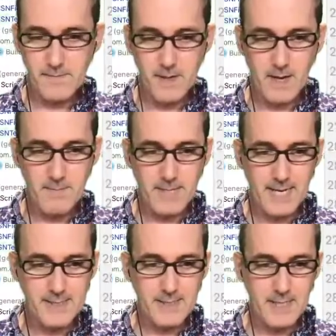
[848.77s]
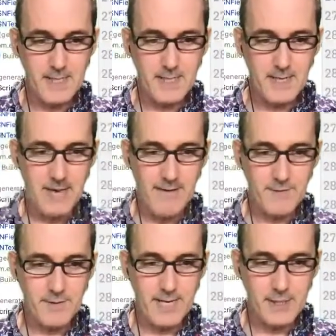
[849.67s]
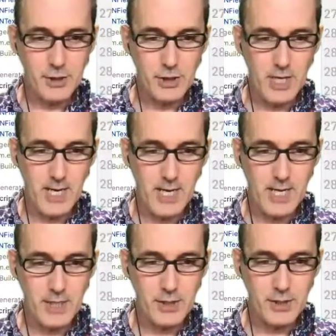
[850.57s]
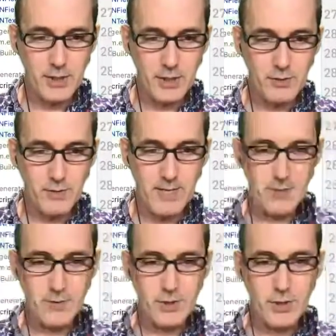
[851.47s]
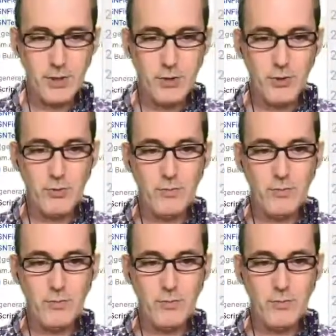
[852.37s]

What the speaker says: I'm testing after text changed, user enters 2